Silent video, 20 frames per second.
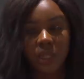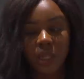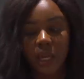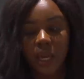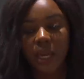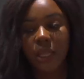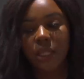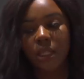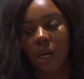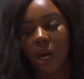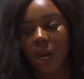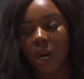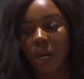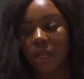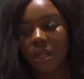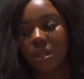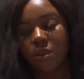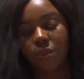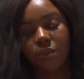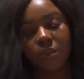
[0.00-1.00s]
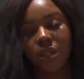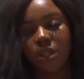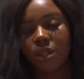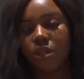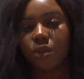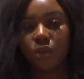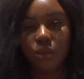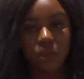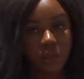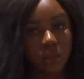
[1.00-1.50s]
to eight hours which
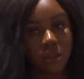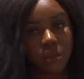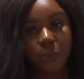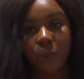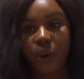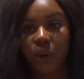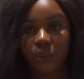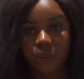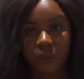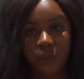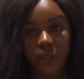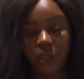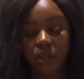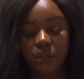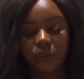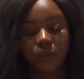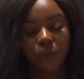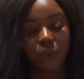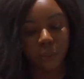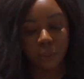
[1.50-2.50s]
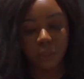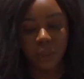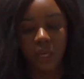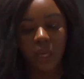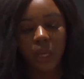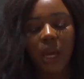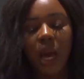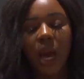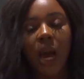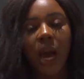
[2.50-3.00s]
is just perfect for
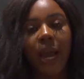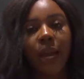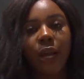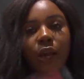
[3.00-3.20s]
me i